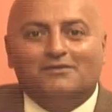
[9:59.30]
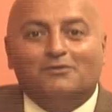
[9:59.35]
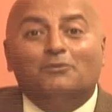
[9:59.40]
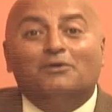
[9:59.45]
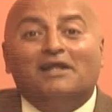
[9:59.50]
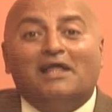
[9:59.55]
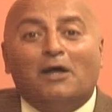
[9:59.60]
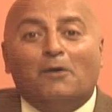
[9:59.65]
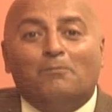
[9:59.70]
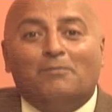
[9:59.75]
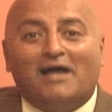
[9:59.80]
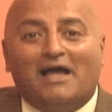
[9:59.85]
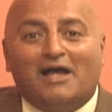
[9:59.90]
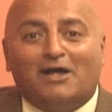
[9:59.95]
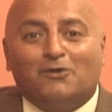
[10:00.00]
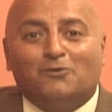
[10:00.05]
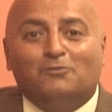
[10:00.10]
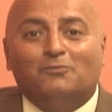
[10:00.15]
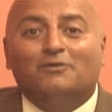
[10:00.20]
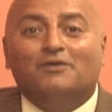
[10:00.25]
We're now
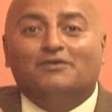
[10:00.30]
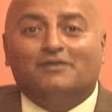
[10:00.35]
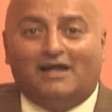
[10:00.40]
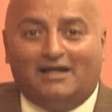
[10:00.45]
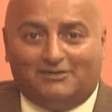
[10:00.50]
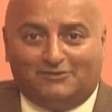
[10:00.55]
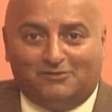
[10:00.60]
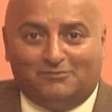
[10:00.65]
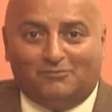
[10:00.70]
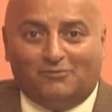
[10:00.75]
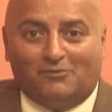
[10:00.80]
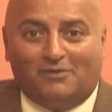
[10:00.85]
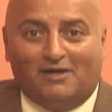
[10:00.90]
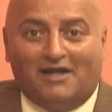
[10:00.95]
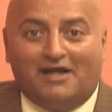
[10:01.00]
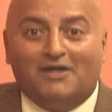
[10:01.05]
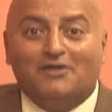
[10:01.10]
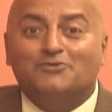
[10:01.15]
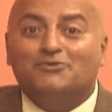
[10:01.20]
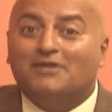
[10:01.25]
back with Dr.
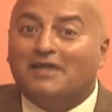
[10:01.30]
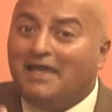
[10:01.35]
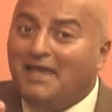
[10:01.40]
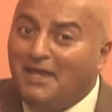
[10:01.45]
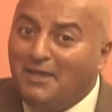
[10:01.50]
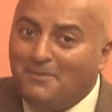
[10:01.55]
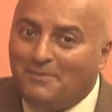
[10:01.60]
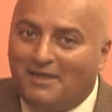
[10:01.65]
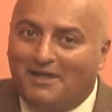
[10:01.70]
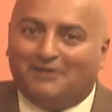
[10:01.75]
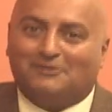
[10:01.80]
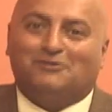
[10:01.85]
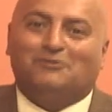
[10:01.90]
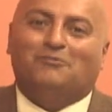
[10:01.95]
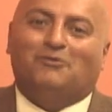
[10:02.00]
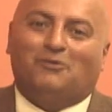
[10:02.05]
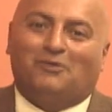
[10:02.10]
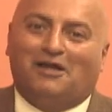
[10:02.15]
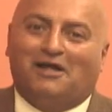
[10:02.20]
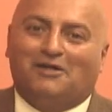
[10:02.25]
Maragh and Dr.
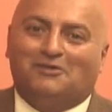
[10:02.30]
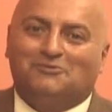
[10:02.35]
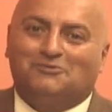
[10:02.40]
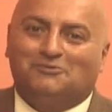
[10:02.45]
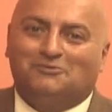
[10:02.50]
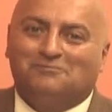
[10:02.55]
Maragh.